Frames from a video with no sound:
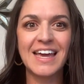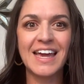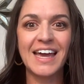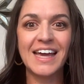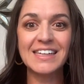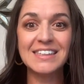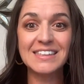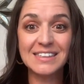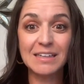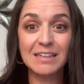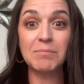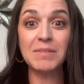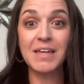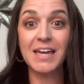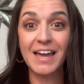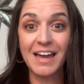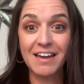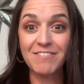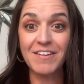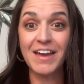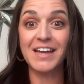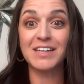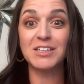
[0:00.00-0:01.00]
it's something
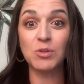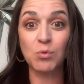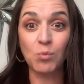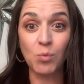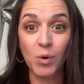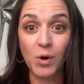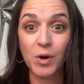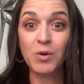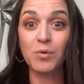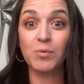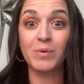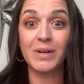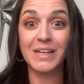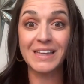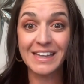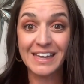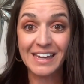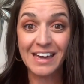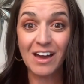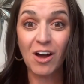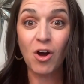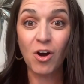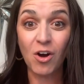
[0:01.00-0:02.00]
I've had to work
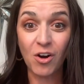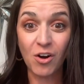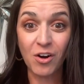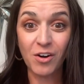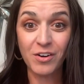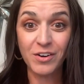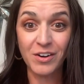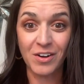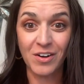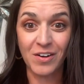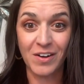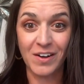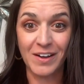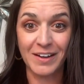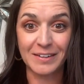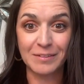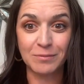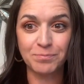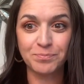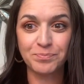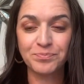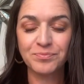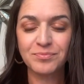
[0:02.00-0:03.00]
really hard
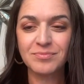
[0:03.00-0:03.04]
on.